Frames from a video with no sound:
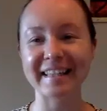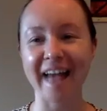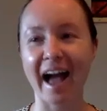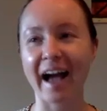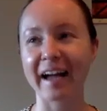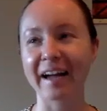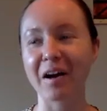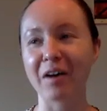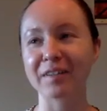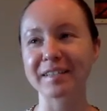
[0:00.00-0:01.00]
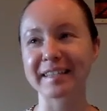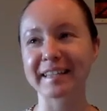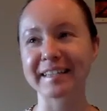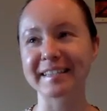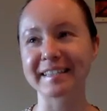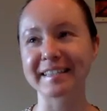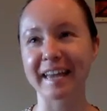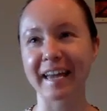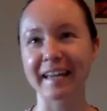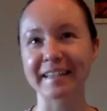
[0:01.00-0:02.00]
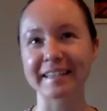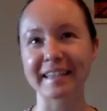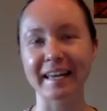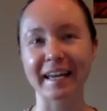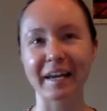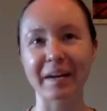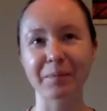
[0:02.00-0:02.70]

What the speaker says: I always like to say it's like,